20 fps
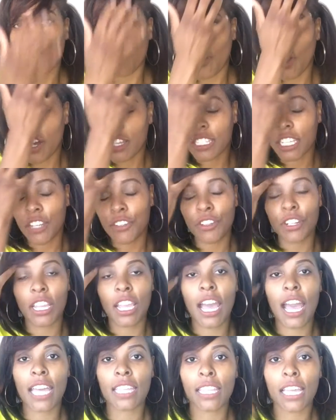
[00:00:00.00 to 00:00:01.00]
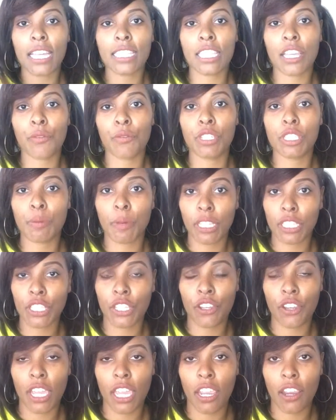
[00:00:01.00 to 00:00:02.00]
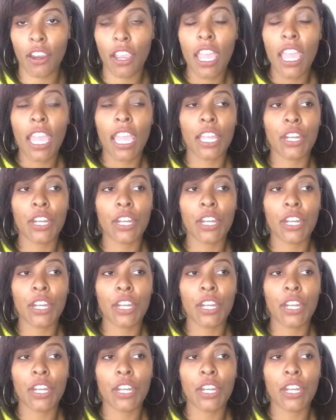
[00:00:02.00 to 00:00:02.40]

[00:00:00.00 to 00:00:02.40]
falls under the guidelines of respecting your hair.